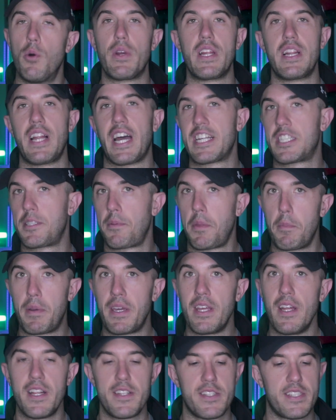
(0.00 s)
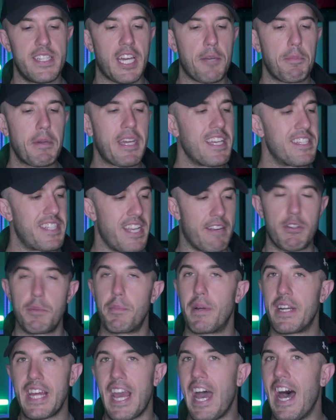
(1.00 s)
We liked the peel and stick because
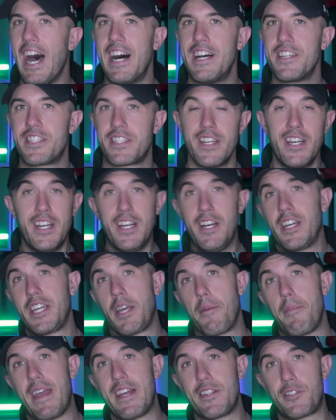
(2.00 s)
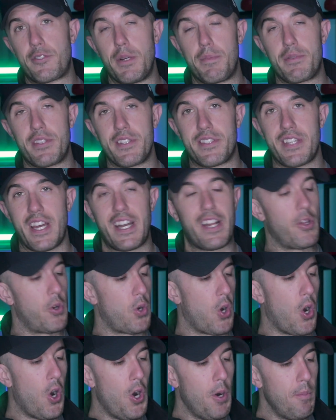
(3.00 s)
everybody has command strips inside of
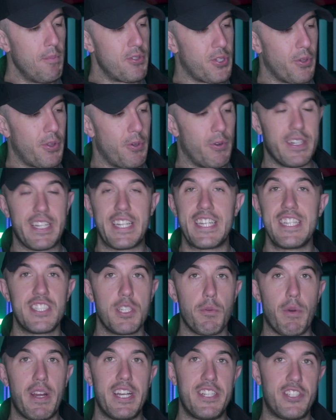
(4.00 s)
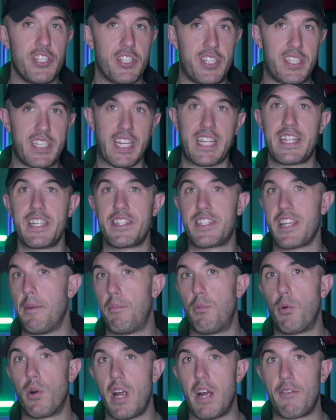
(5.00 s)
their home, so they're an easy way to just stick this
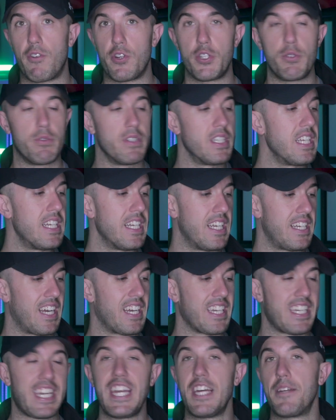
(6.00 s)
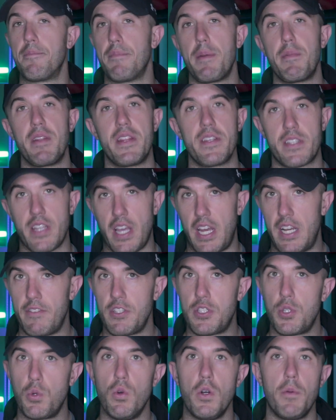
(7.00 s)
up wherever you need it. Again, maybe the side of
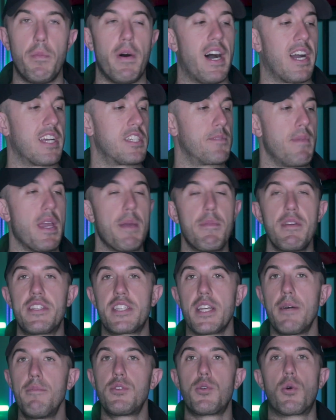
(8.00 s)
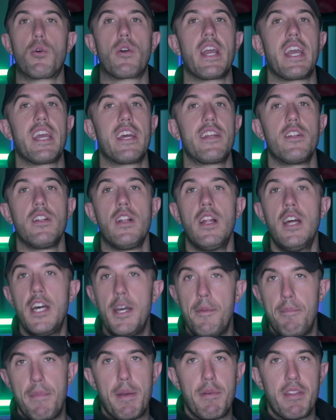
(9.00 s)
a toolbox, maybe some door handle,
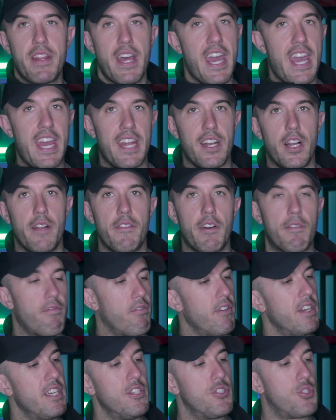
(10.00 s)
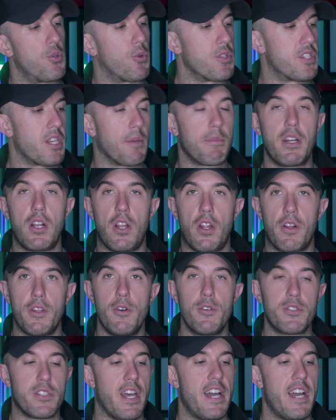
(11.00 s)
maybe the handle of a fridge or something along those